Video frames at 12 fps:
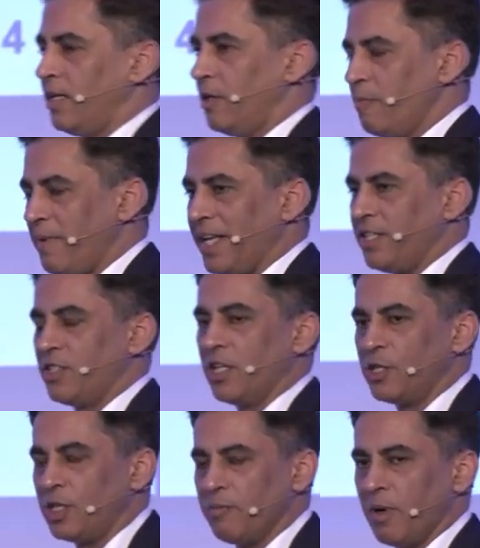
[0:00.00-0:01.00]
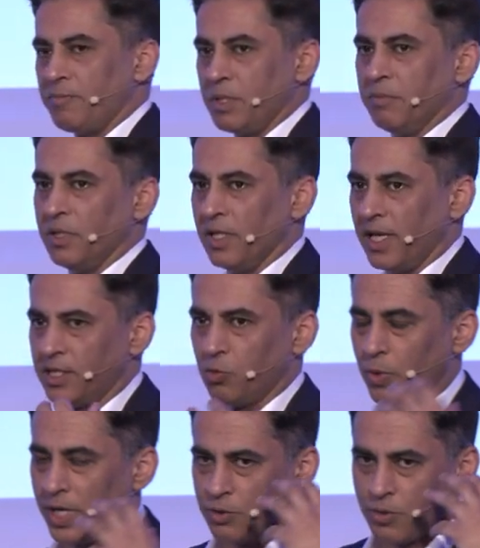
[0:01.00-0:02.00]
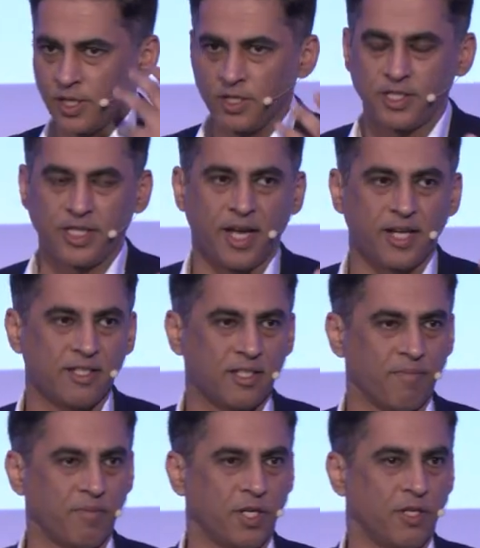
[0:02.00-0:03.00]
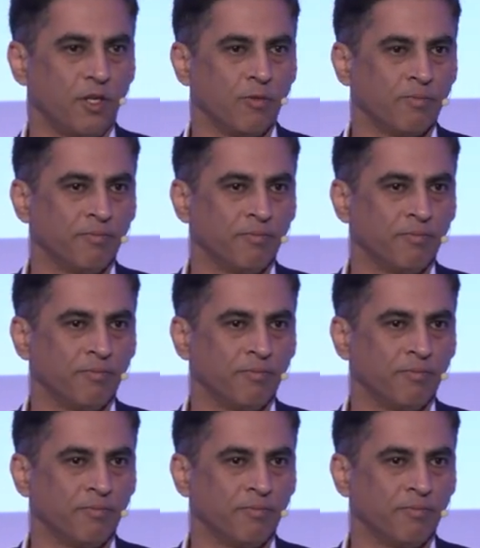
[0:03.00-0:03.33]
remains suboptimal as a way to understand something new?